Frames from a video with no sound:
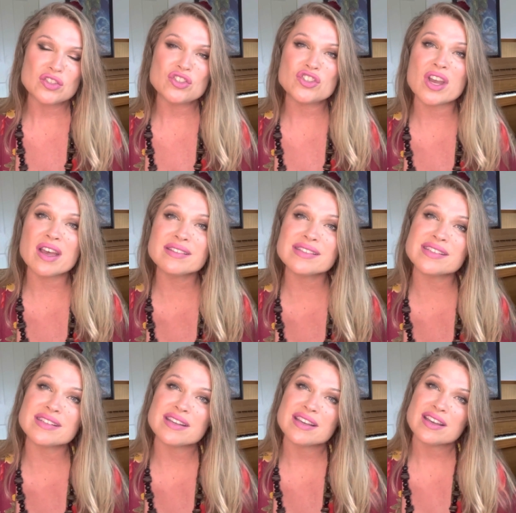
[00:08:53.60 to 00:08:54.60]

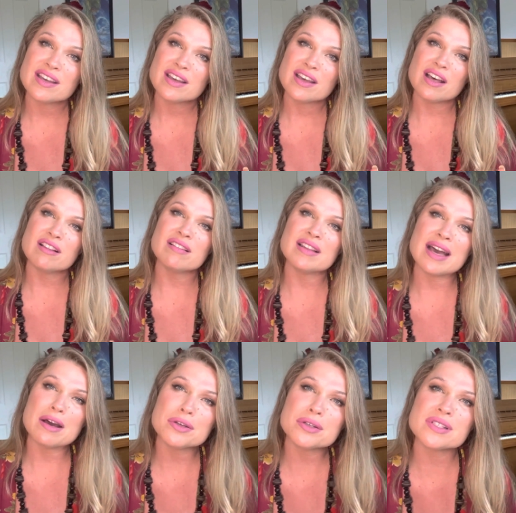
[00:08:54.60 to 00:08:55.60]
Just
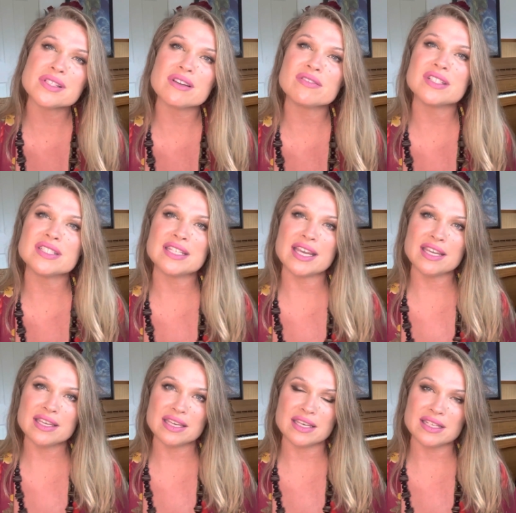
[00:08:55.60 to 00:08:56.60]
allow yourself to
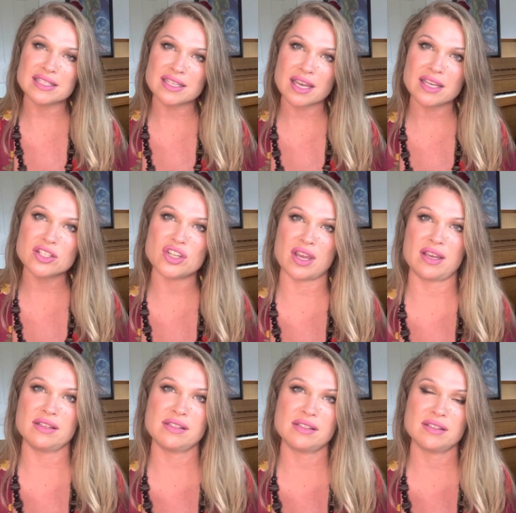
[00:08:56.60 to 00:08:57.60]
take in and
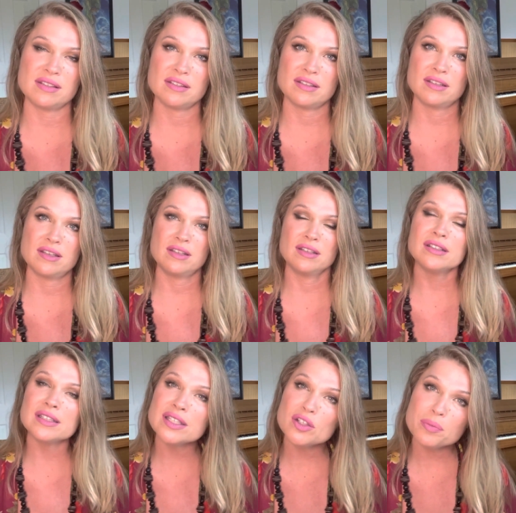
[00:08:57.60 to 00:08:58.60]
digest a
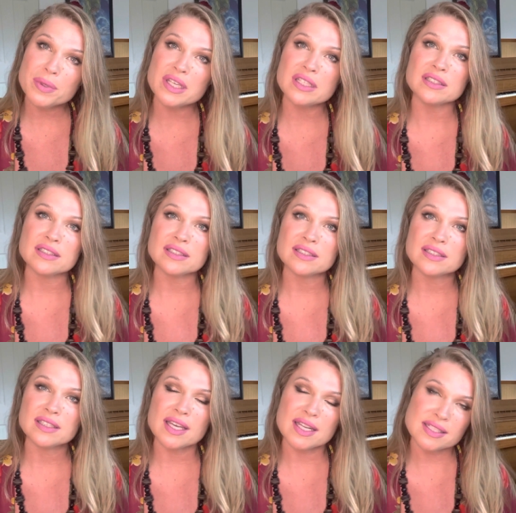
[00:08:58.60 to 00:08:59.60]
little bit
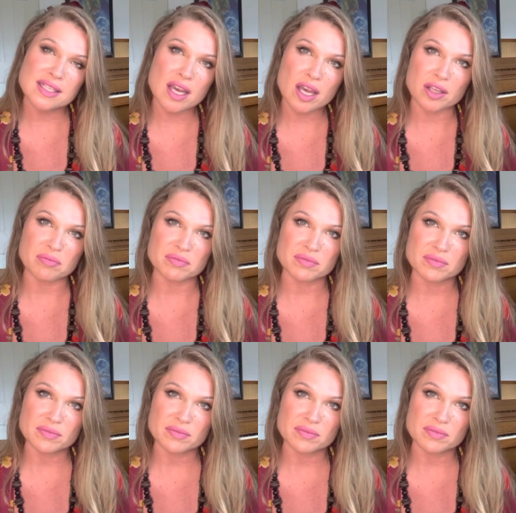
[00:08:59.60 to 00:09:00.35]
at a time.